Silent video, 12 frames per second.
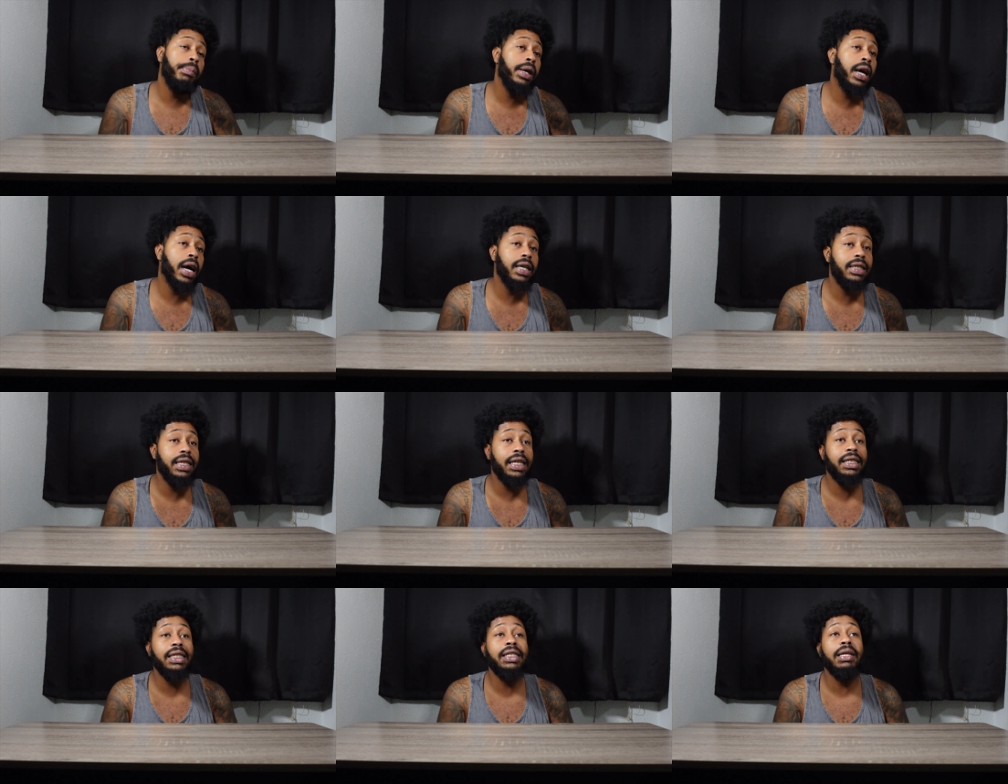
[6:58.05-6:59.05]
because
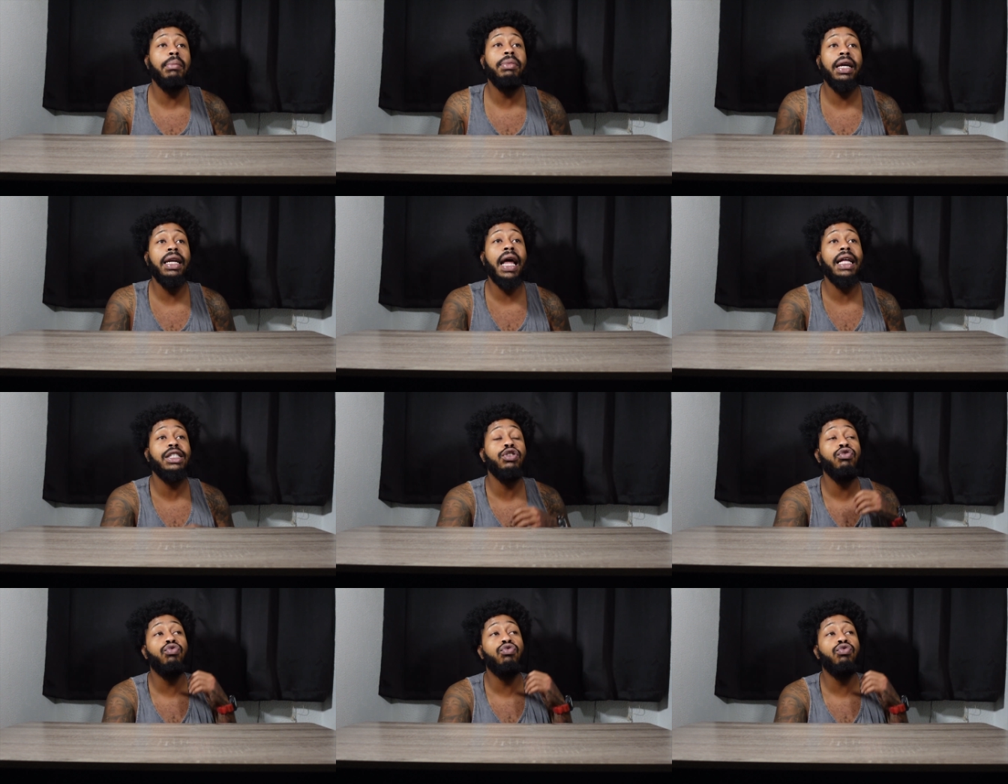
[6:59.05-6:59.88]
this is something that's